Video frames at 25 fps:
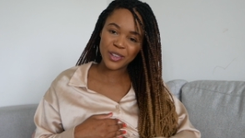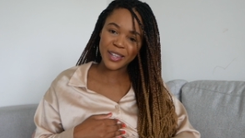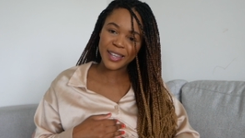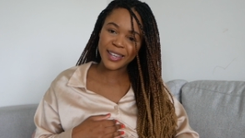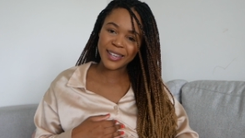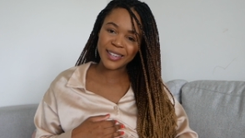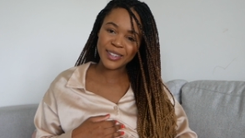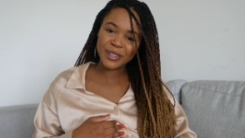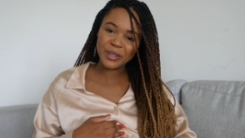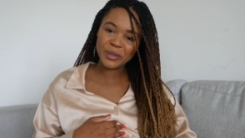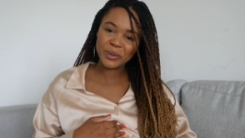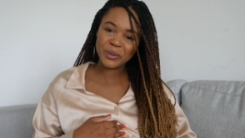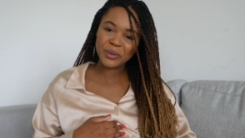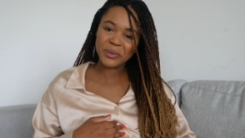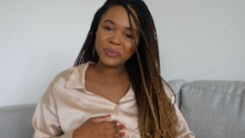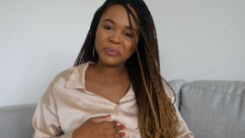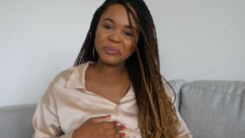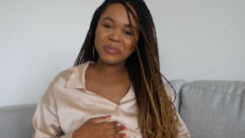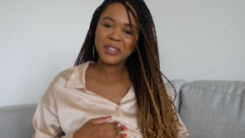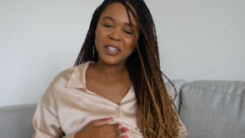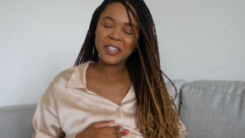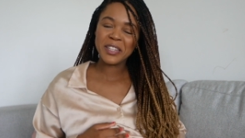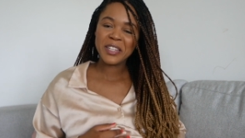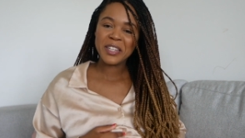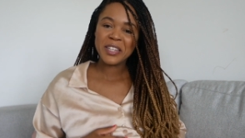like you know
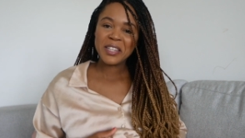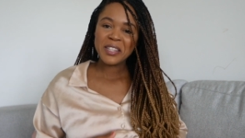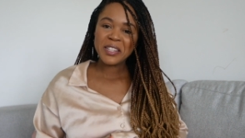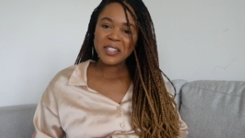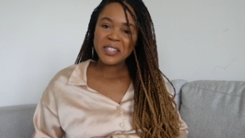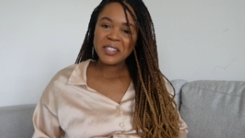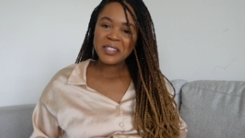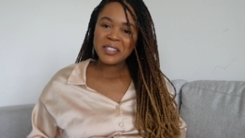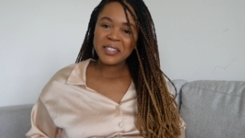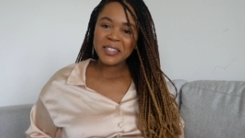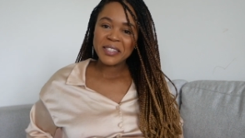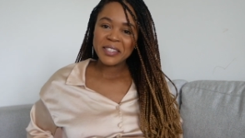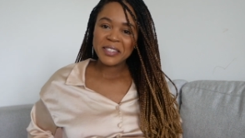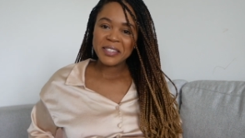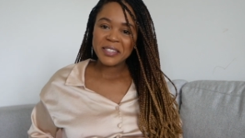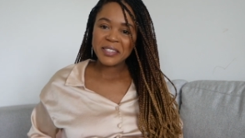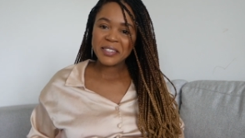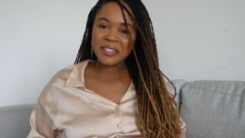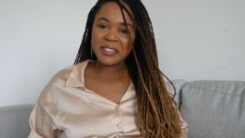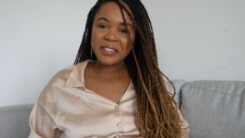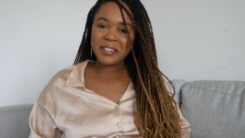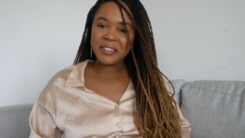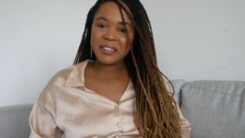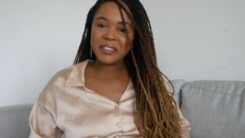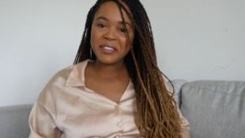
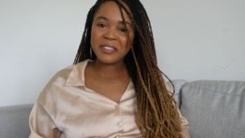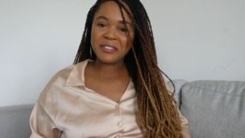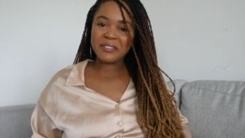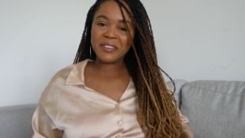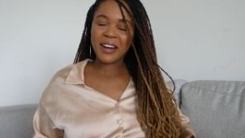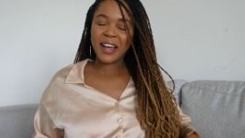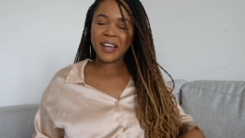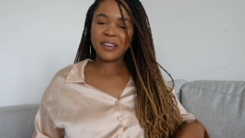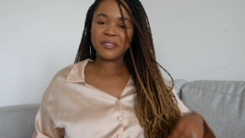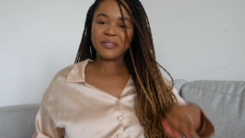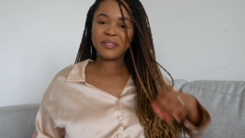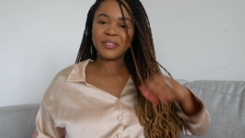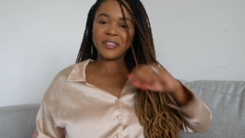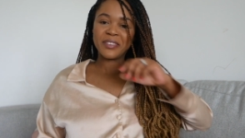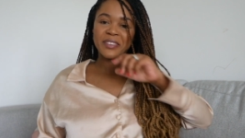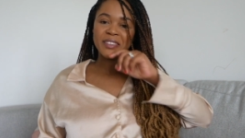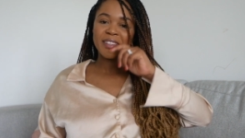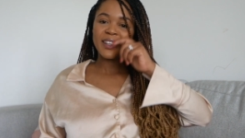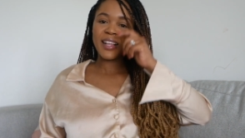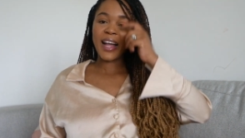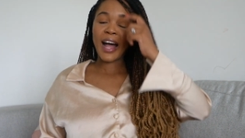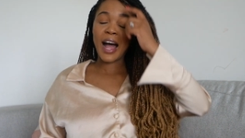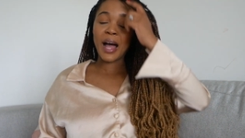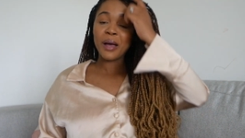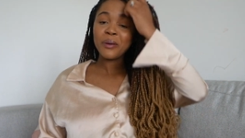good
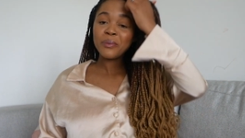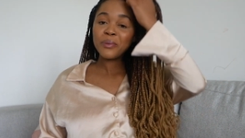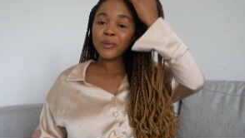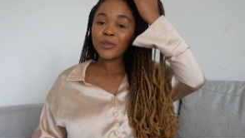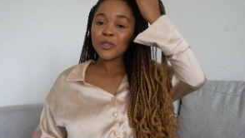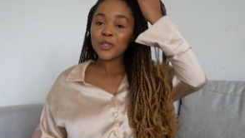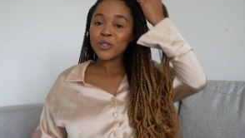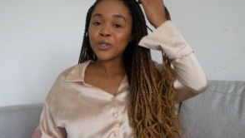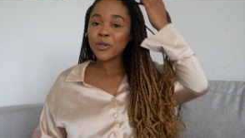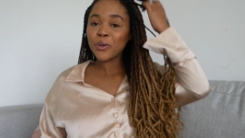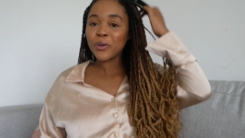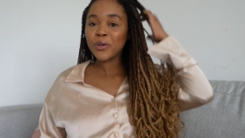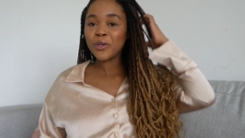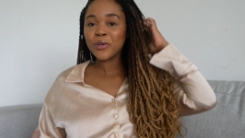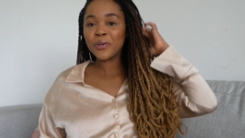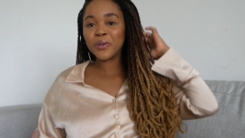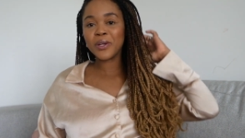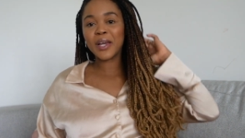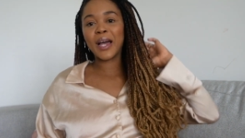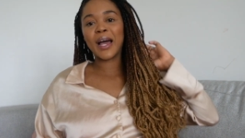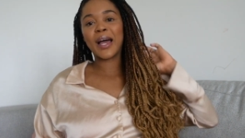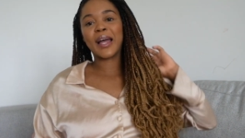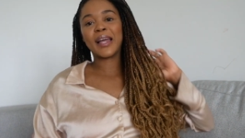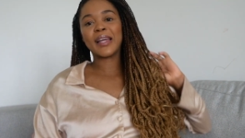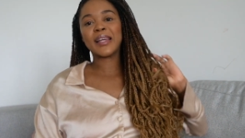arrival I will show you
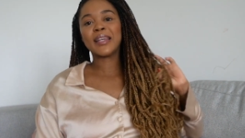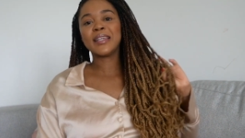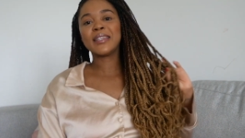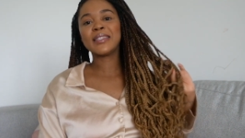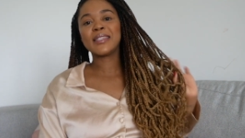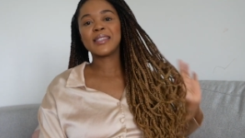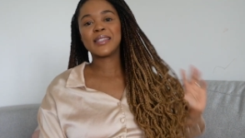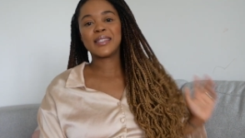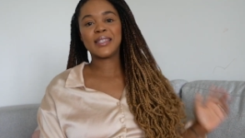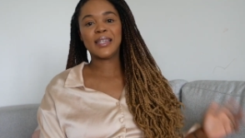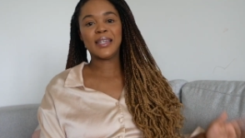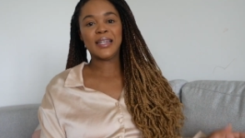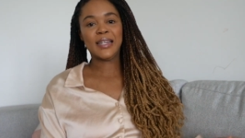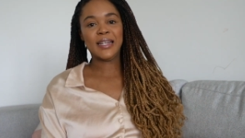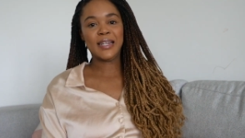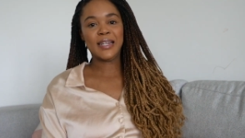guys